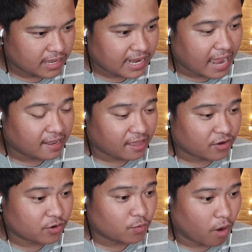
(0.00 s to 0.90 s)
And I like
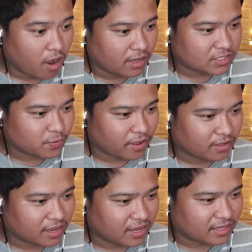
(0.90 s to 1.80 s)
her walk as
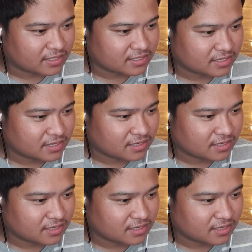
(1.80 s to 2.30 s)
well, guys.